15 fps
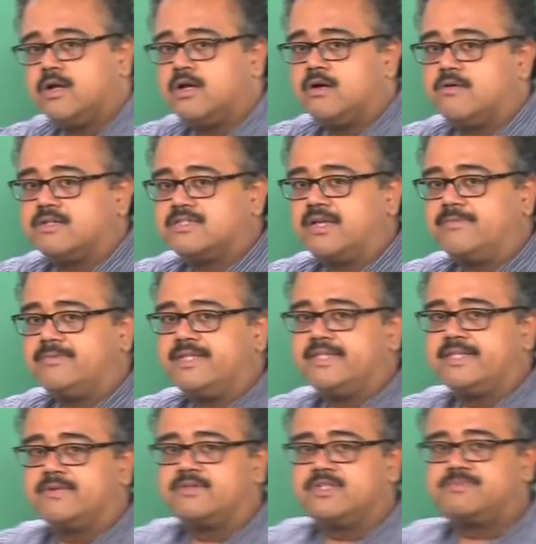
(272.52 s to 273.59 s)
was something
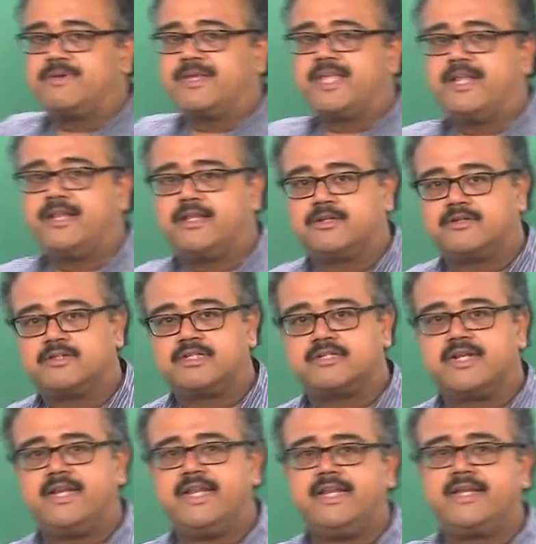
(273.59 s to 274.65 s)
that was peculiar to the
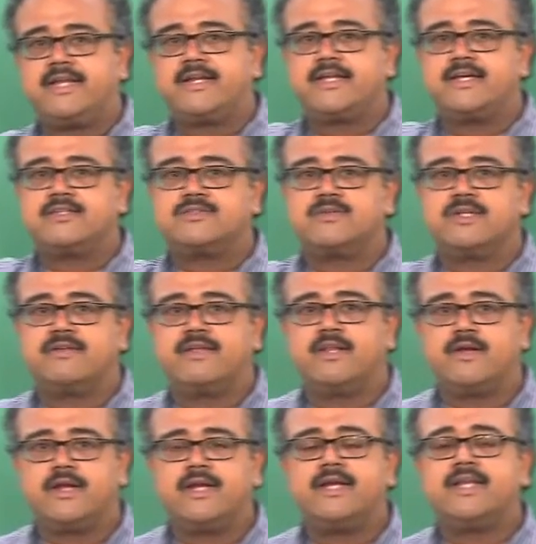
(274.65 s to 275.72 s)
training data. So, when I
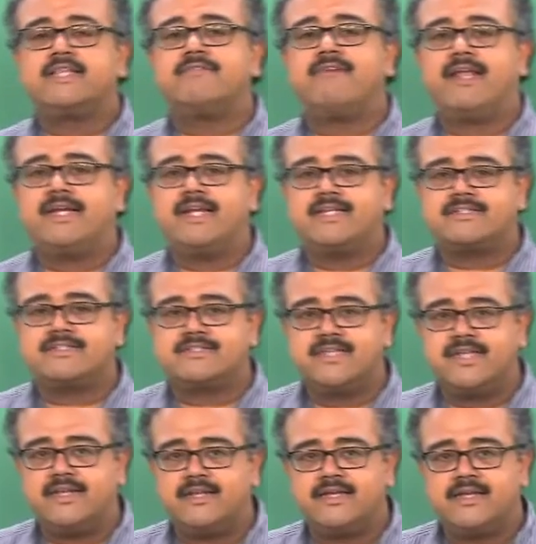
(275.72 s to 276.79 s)
look at it in the validation
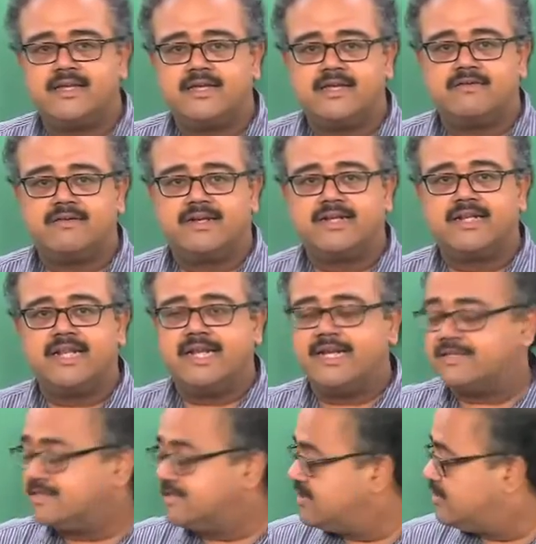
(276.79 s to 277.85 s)
set, well, it really
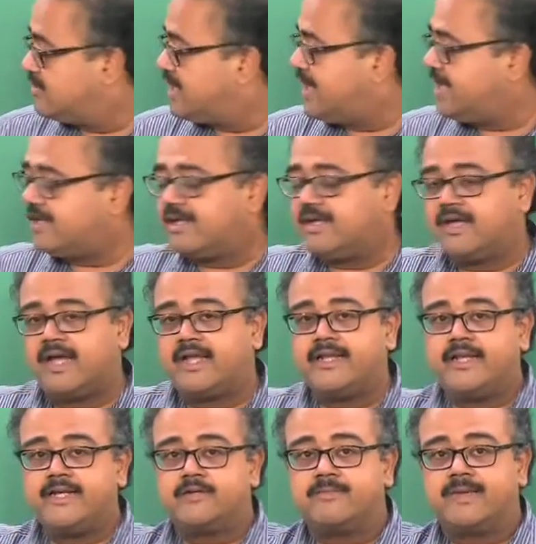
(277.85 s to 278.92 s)
does not look like I
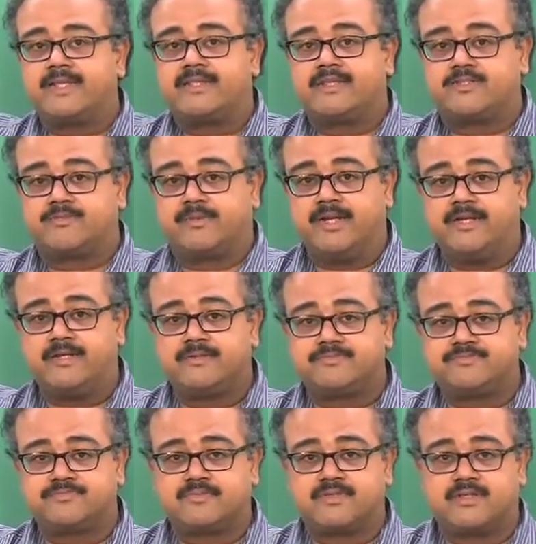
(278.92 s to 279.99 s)
need to make that split,
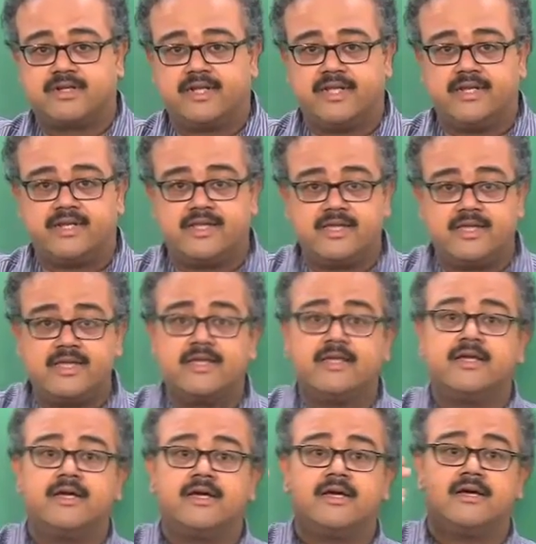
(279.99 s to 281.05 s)
right.
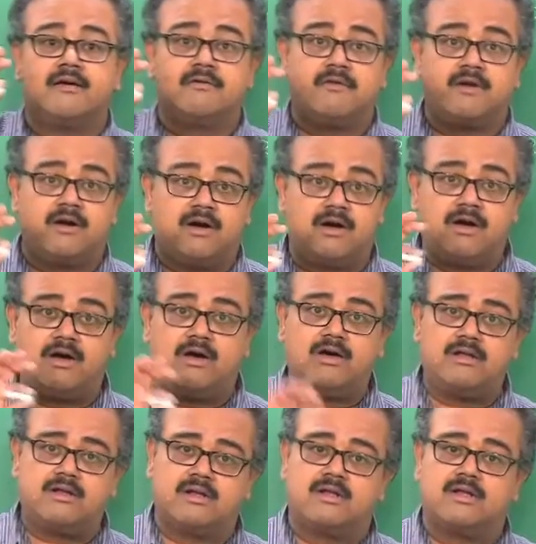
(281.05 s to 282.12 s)

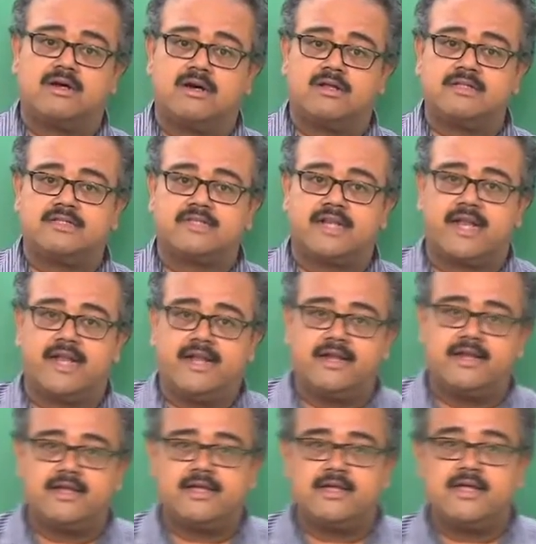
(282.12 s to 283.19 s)
Or on the other hand,
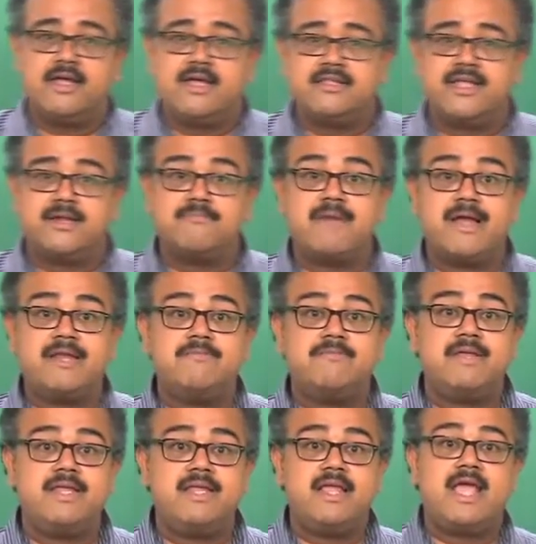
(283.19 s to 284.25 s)
there might
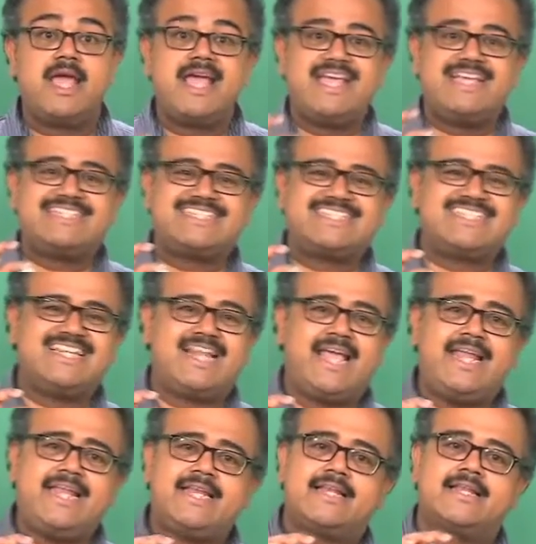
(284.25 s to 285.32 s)
be a
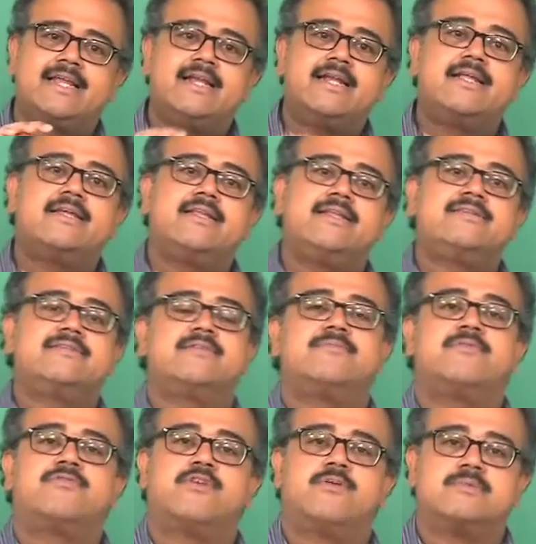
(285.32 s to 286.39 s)
slight decrease in
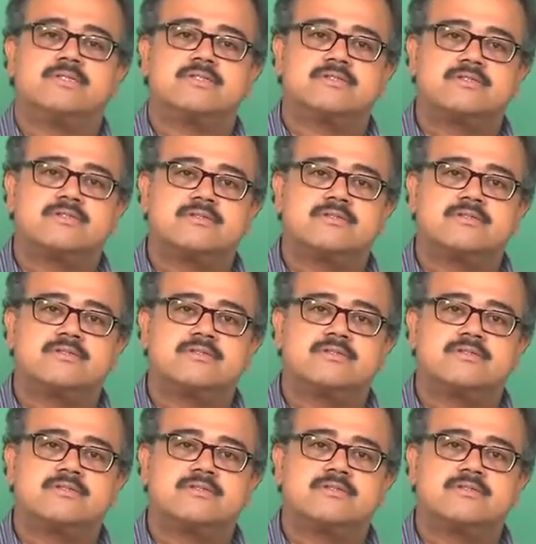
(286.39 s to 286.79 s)
performance,